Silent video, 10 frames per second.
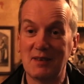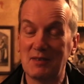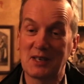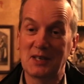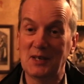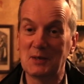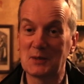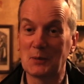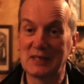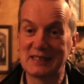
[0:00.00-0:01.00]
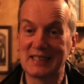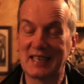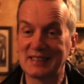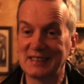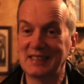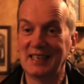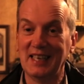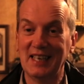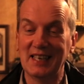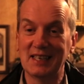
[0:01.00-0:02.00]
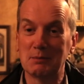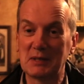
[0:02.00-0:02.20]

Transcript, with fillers: If I can use the word sexy. oh,